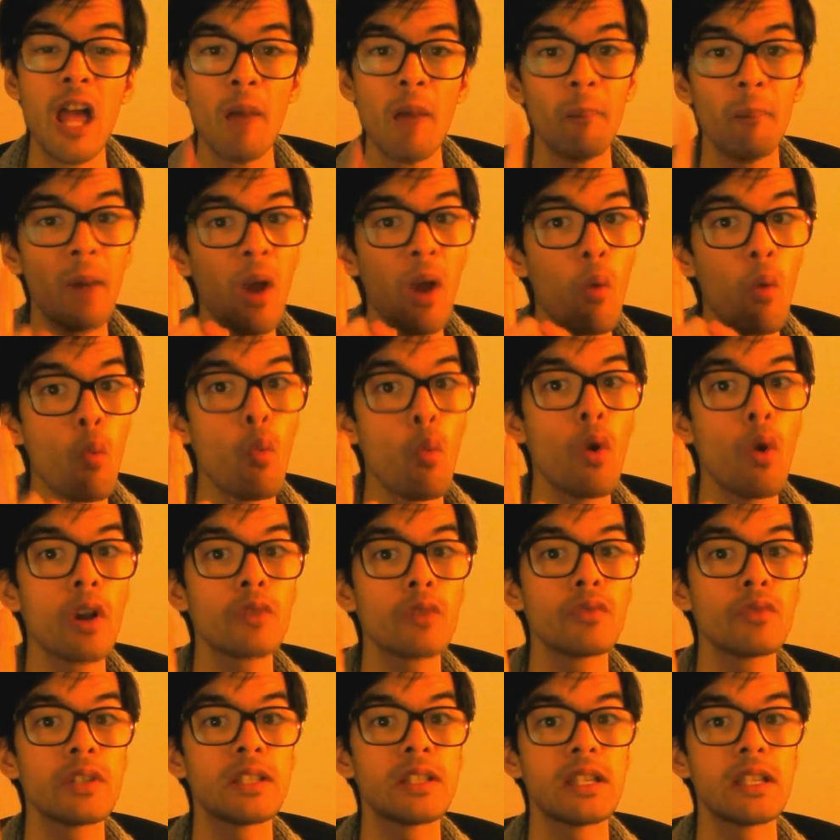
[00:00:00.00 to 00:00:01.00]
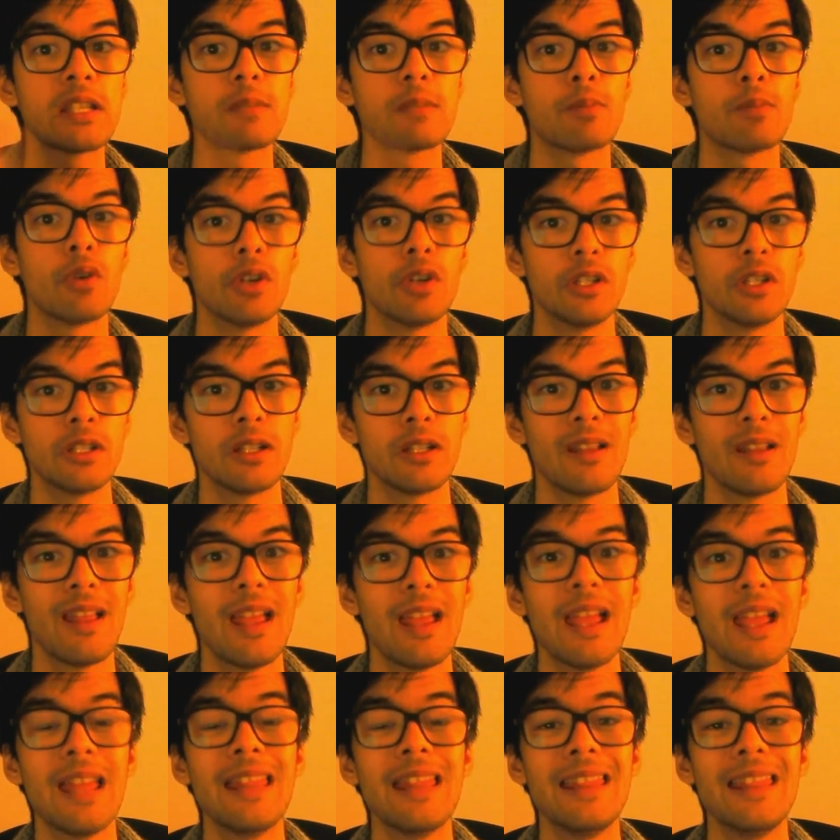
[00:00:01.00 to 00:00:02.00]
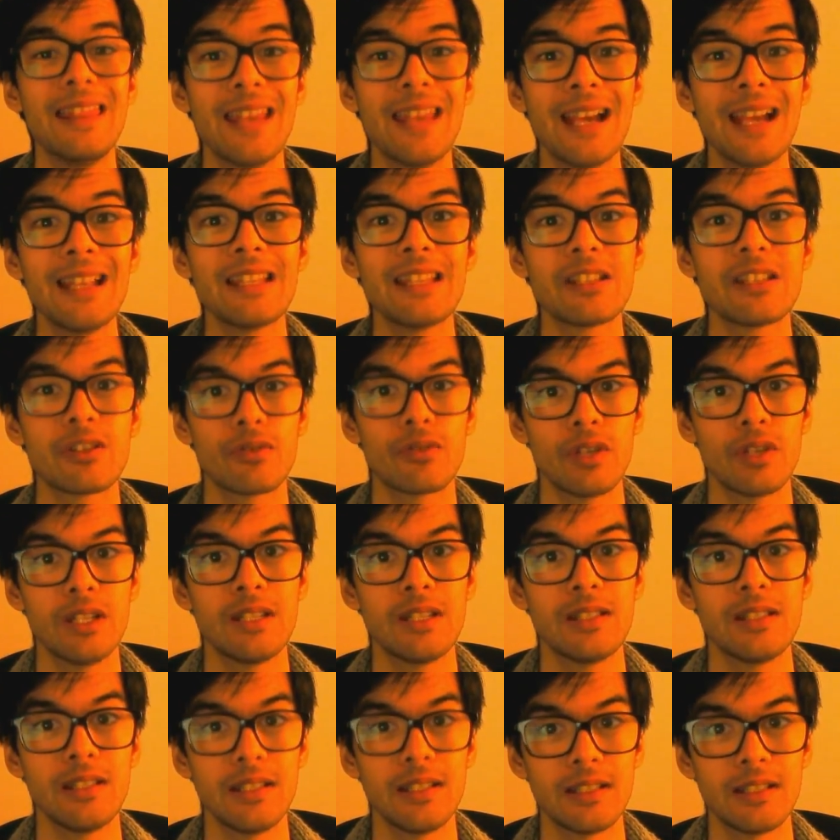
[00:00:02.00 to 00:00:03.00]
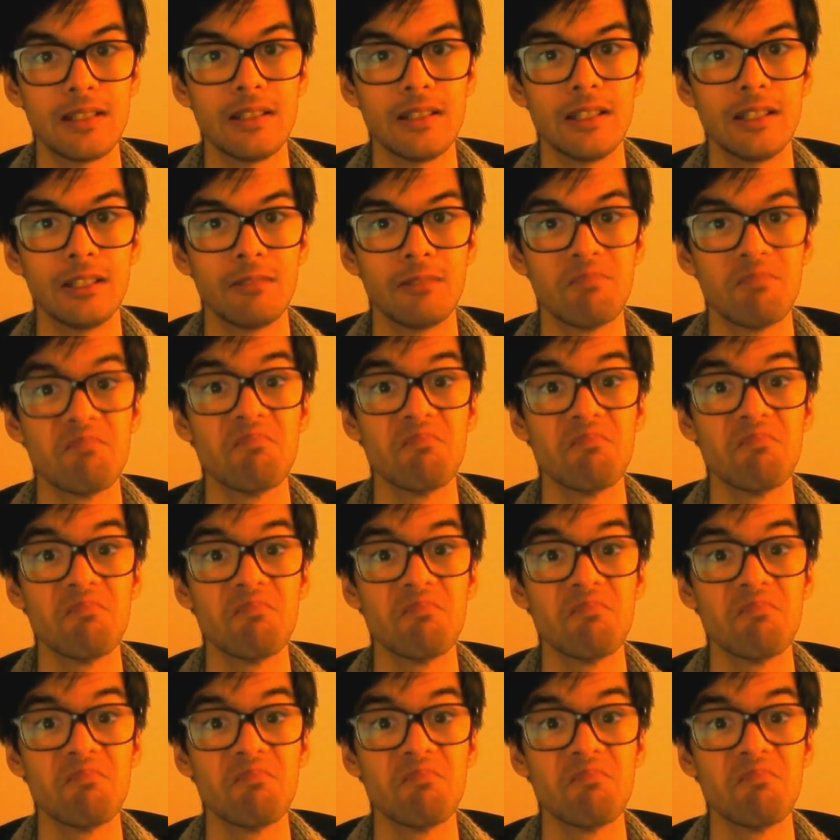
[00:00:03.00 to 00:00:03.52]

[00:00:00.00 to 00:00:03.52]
by 1 resist point. That is crazy, isn't it?